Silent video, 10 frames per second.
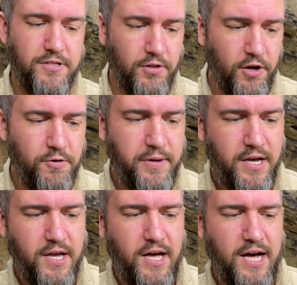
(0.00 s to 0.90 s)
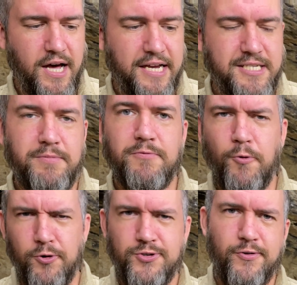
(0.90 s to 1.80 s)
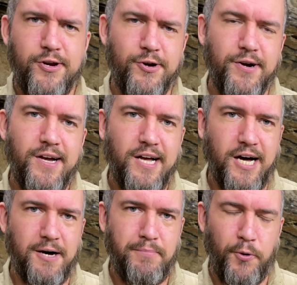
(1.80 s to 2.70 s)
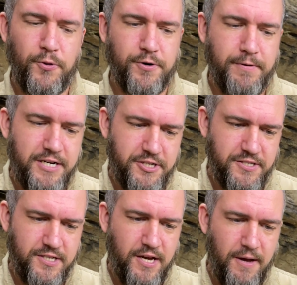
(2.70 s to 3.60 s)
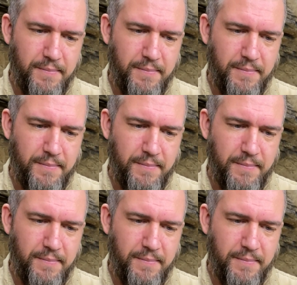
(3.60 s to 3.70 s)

the globe, except of course for your polar regions.